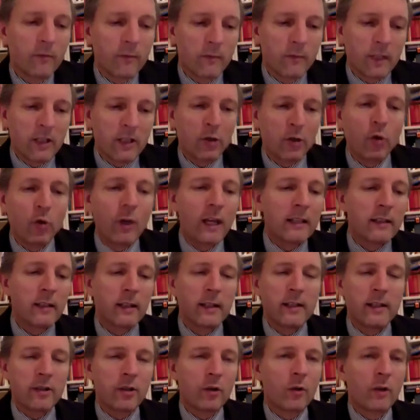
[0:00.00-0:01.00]
The two
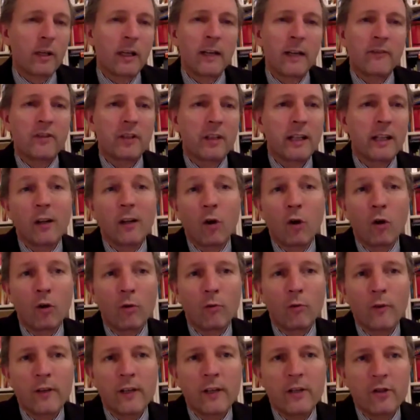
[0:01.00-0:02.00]
entities are going to have to get on
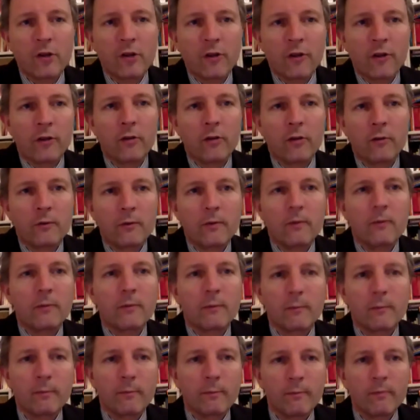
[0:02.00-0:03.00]
with each other
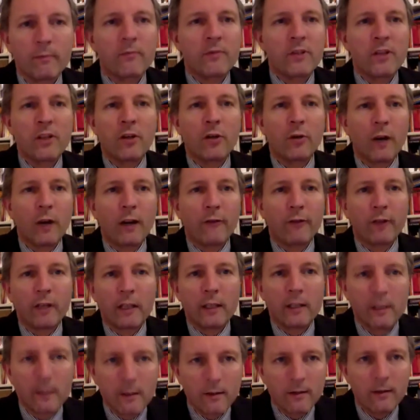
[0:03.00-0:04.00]

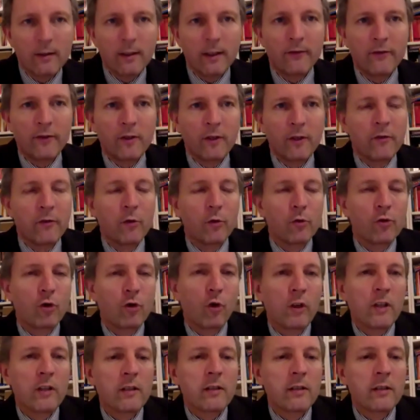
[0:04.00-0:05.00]
geographically. They've no
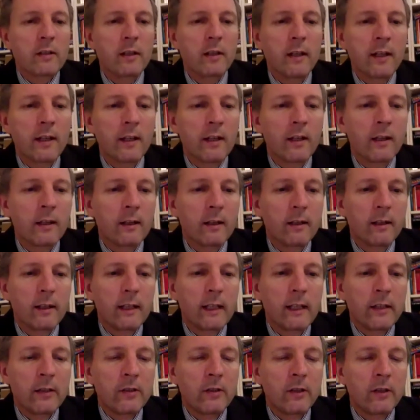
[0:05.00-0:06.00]
choice
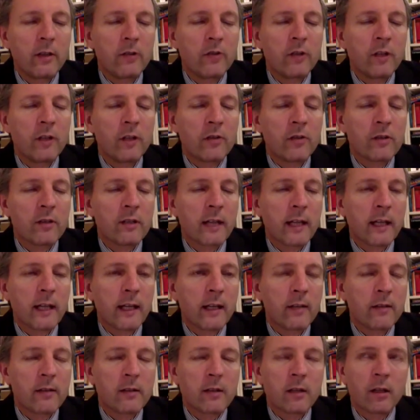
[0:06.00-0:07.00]
in years and
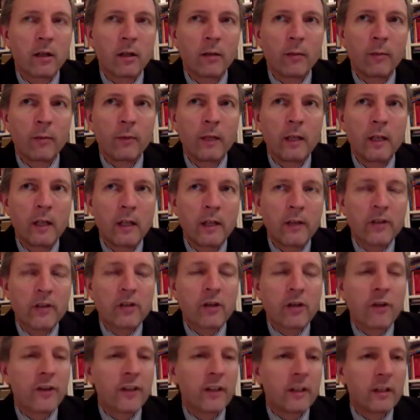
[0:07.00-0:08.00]
decades to come. There's
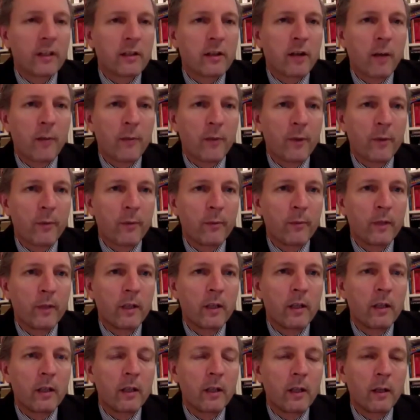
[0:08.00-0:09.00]
nothing to stop them
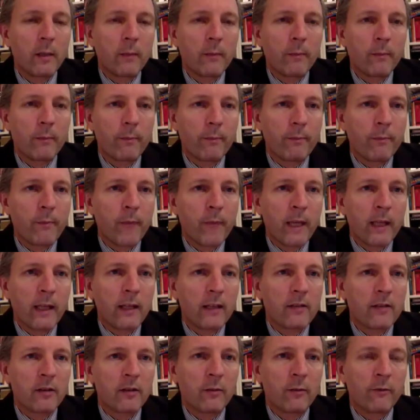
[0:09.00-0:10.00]
making
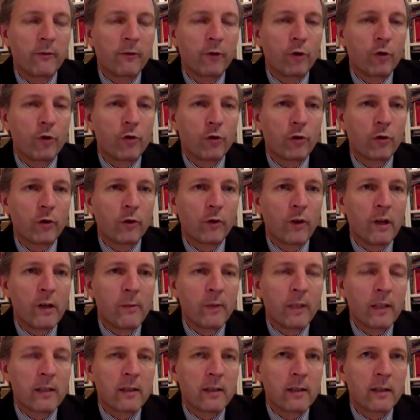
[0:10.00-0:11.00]
some future
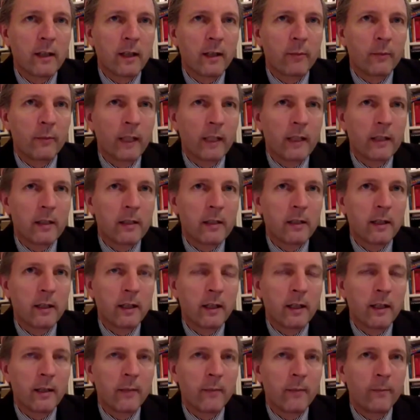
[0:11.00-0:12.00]
agreements that might
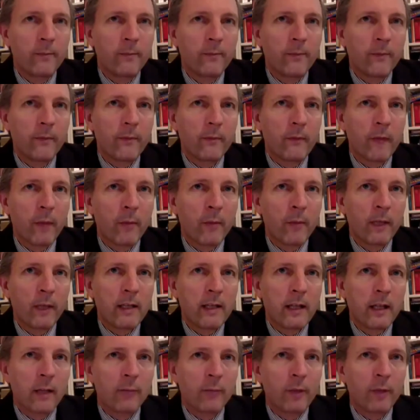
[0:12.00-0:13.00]

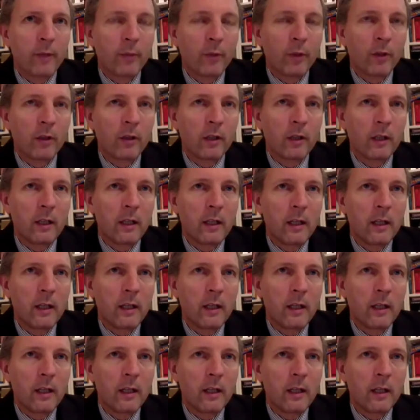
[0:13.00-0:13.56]
help people.